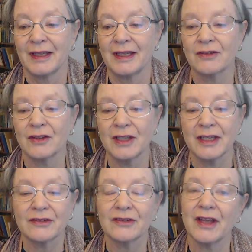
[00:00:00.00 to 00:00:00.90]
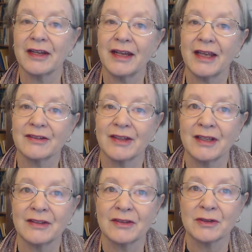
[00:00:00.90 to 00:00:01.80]
It's a list, not an
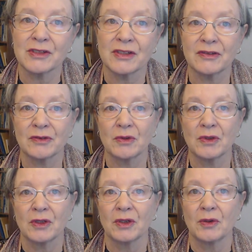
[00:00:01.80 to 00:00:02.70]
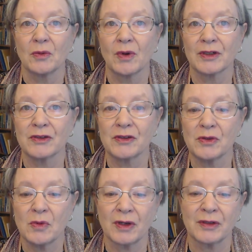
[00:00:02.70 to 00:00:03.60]
essay, so just 1 or 2
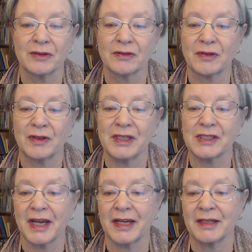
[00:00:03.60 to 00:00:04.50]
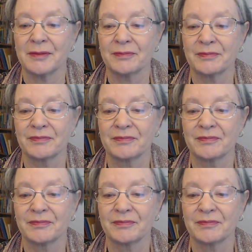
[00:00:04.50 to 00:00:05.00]
words for each item.